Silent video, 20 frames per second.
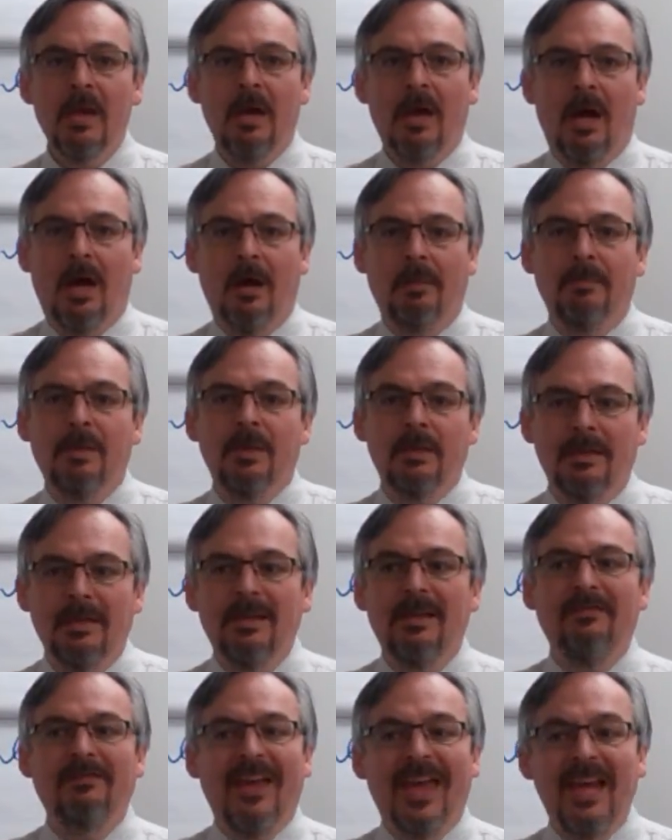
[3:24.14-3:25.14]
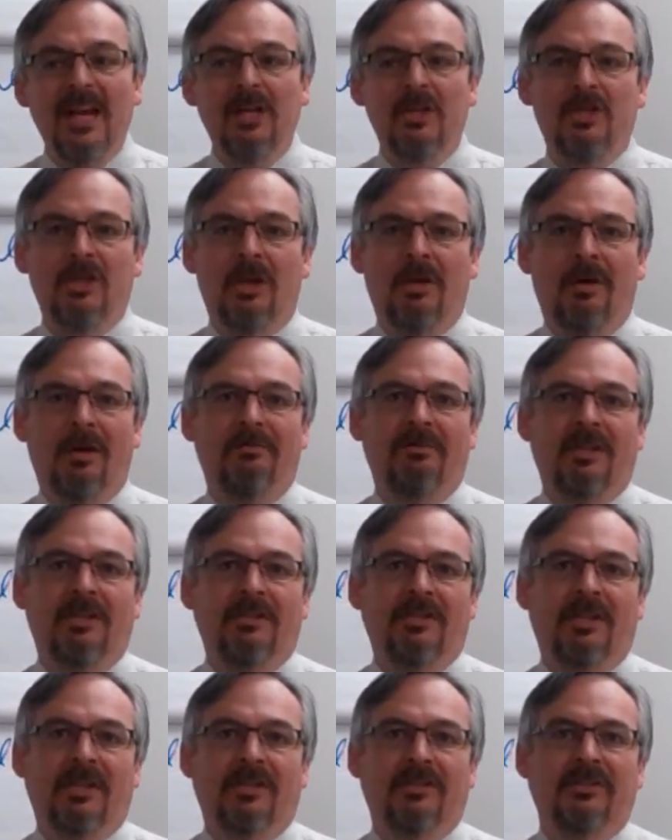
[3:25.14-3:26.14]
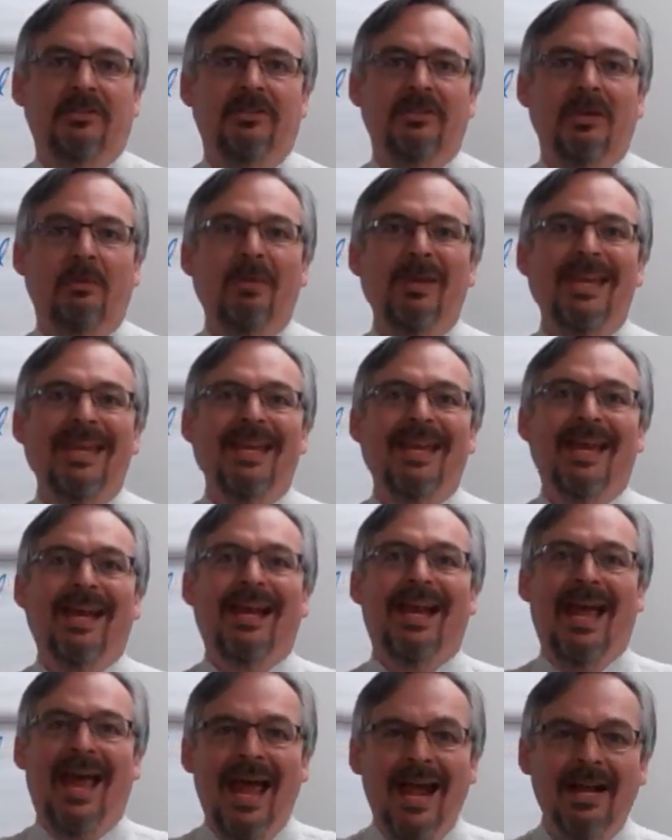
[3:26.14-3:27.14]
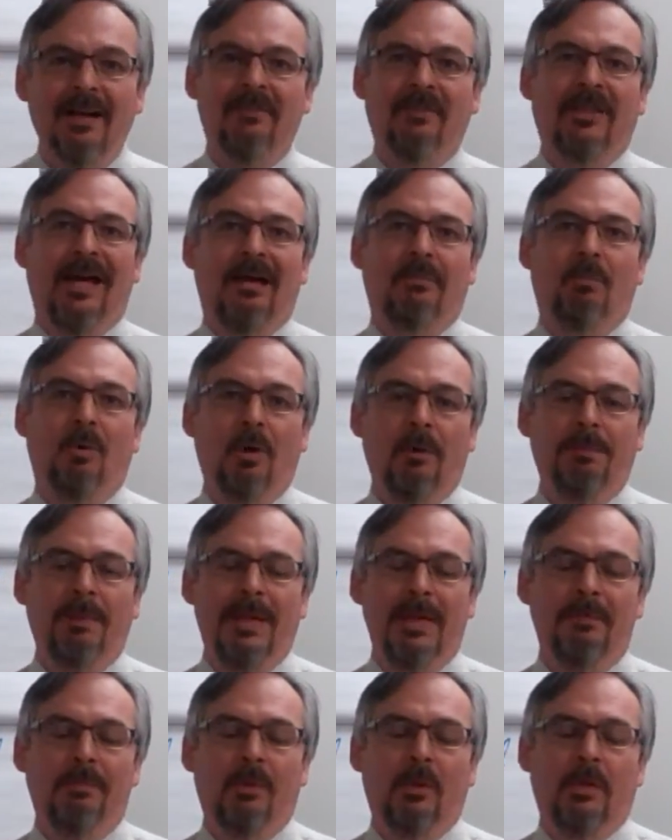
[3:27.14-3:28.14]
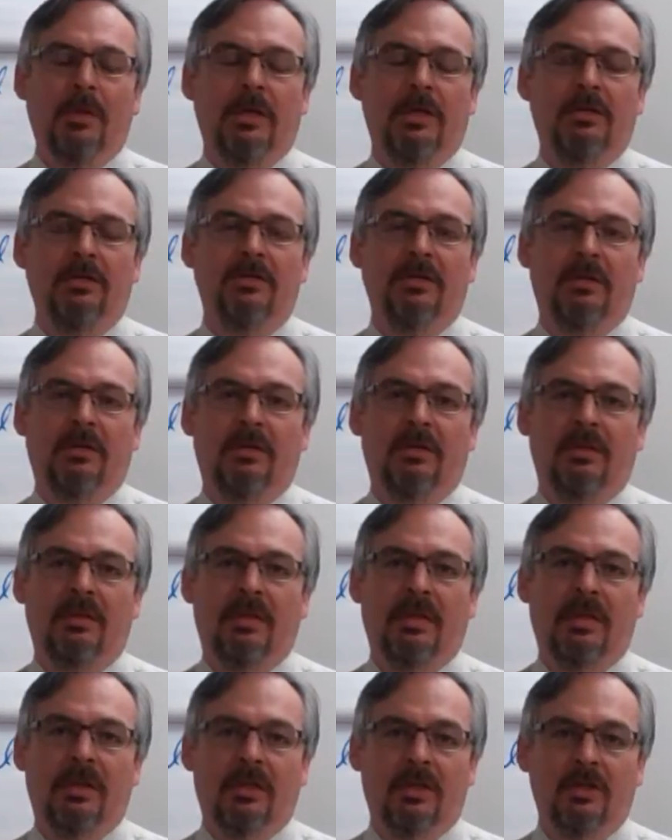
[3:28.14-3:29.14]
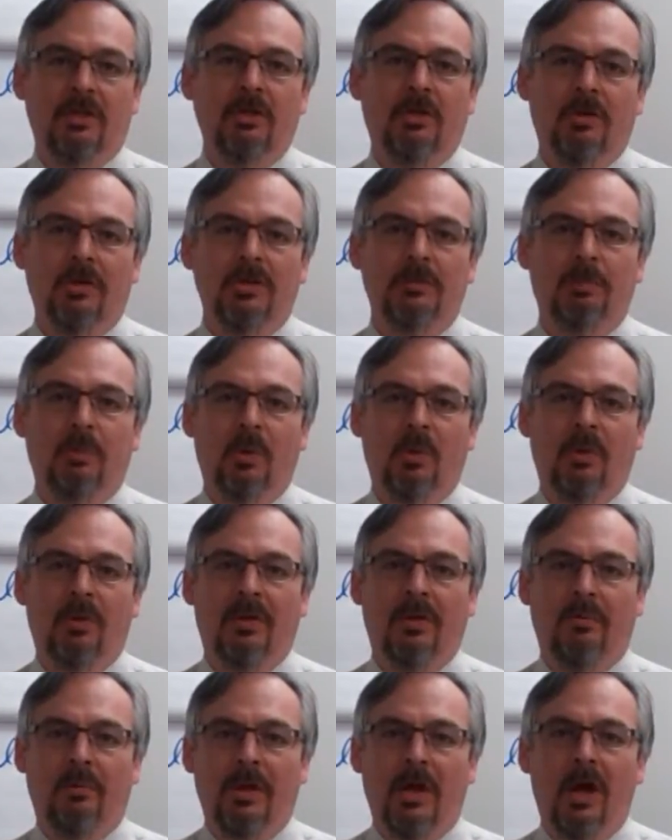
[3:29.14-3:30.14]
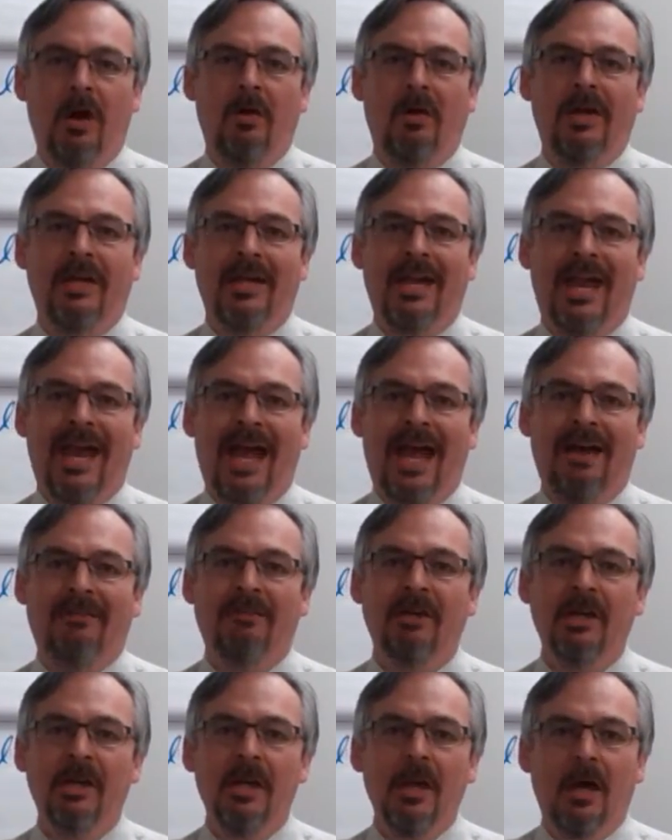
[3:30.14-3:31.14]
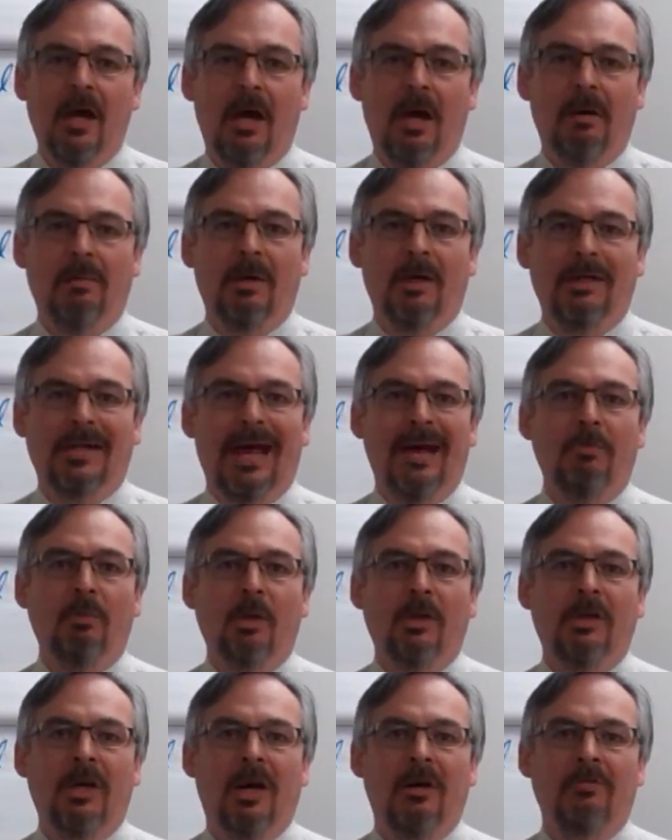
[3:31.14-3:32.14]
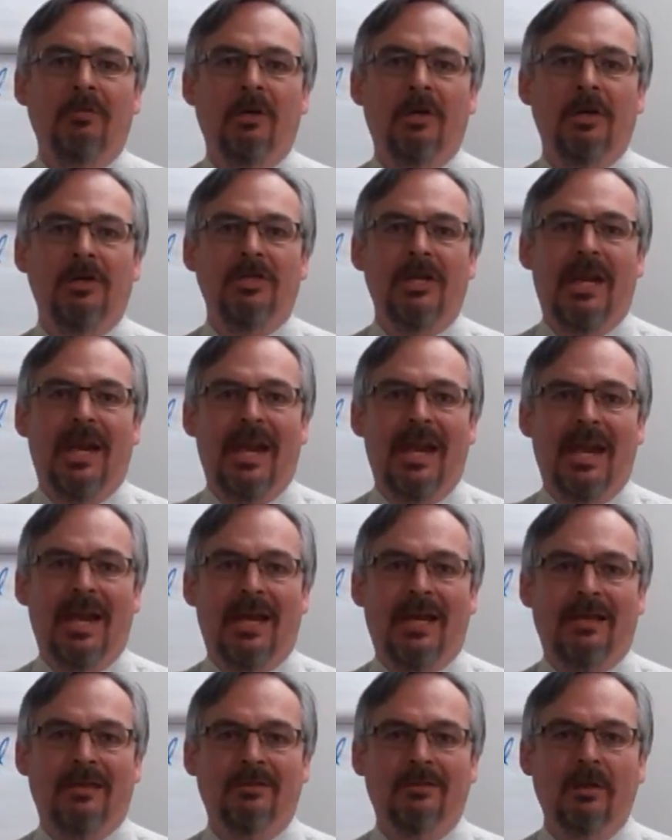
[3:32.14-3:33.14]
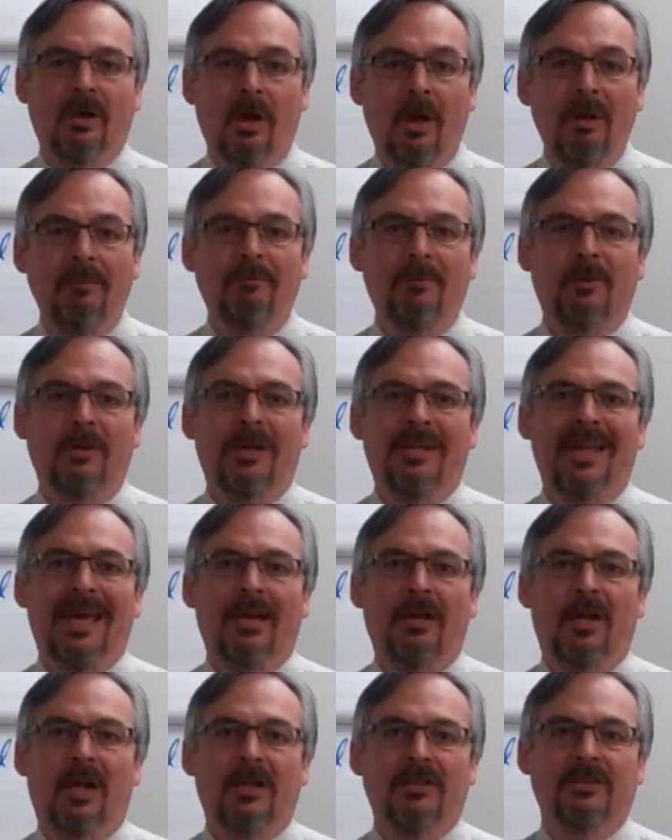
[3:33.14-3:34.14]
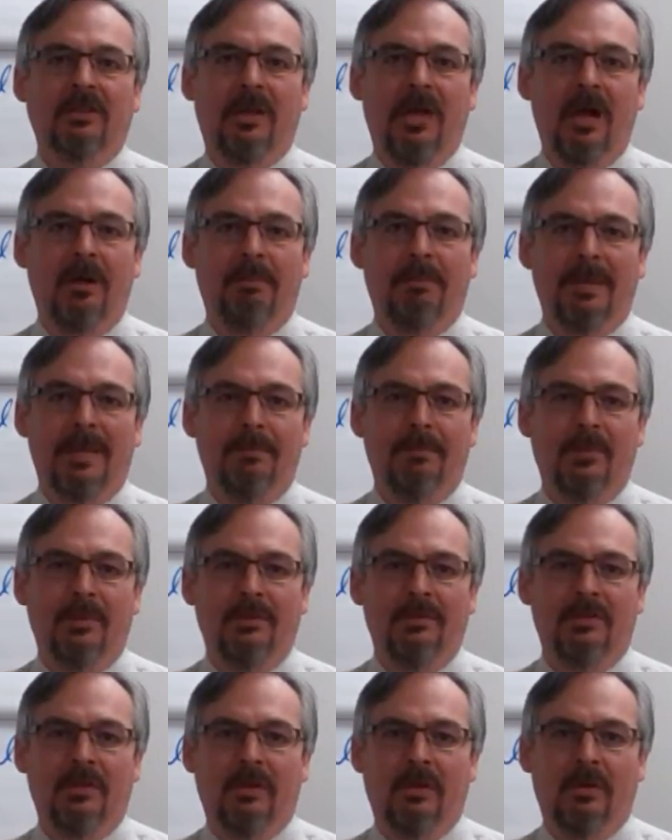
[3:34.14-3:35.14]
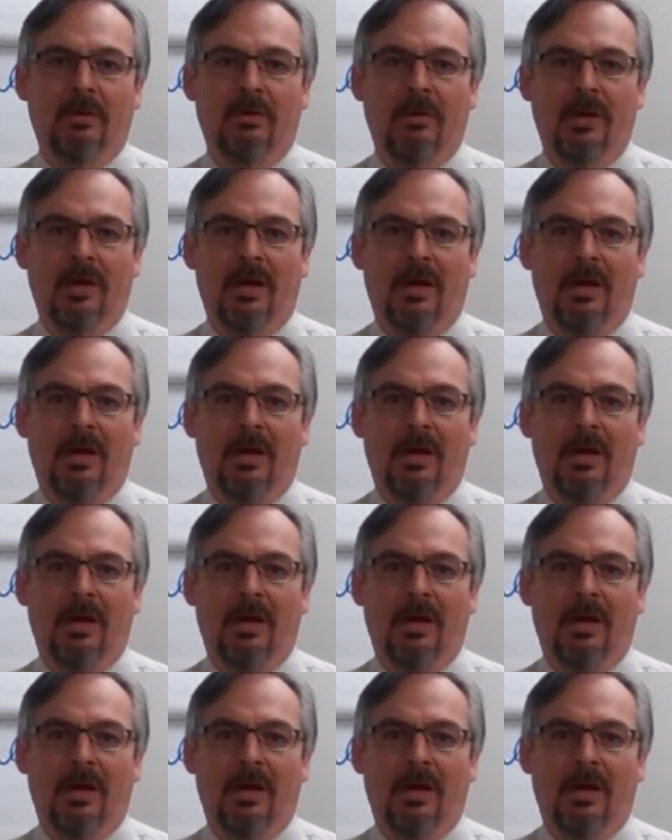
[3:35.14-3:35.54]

The advantage, though, of this is that we can get a heck of a lot more people into the insurance pool than we already have, a lot more coverage, and hopefully that'll also help people to